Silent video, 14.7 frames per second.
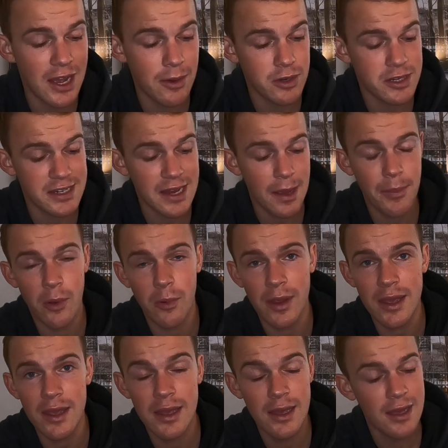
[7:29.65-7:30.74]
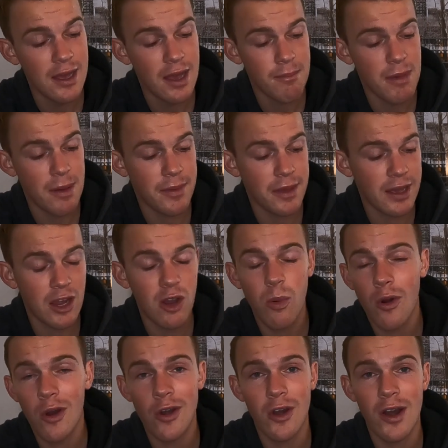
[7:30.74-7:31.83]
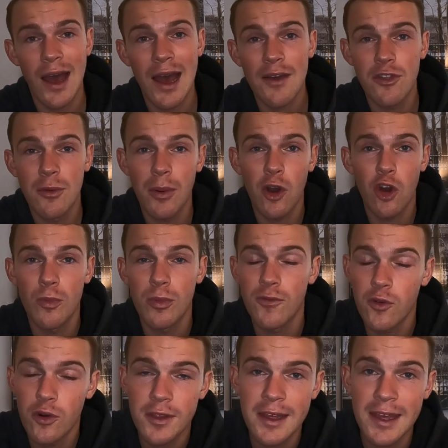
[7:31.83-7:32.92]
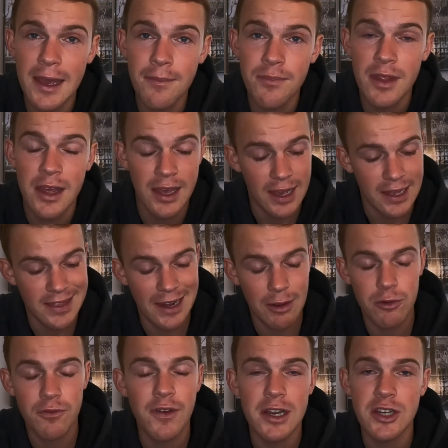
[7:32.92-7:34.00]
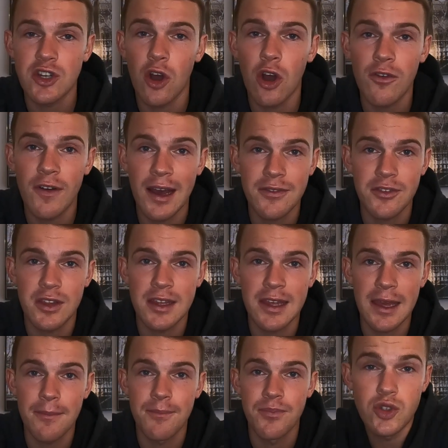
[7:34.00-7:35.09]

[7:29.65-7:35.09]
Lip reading: I would sip away maybe a quarter or half the bottle before the game, and then I would finish it off after the game.